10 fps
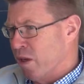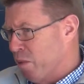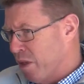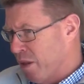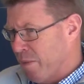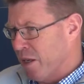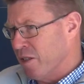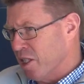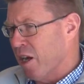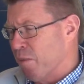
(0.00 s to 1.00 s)
And with
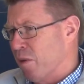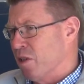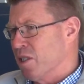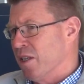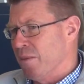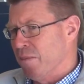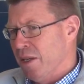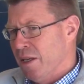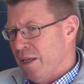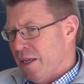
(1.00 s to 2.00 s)
limited time with the team,
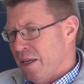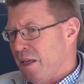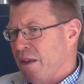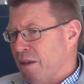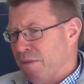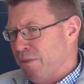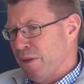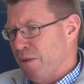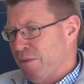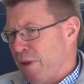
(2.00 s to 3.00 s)

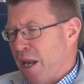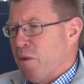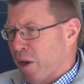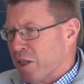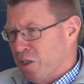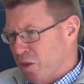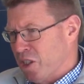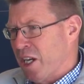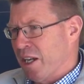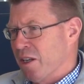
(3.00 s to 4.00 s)
if anyone can do it,
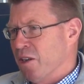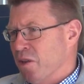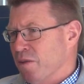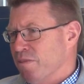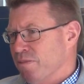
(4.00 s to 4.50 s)
Cheika can do it.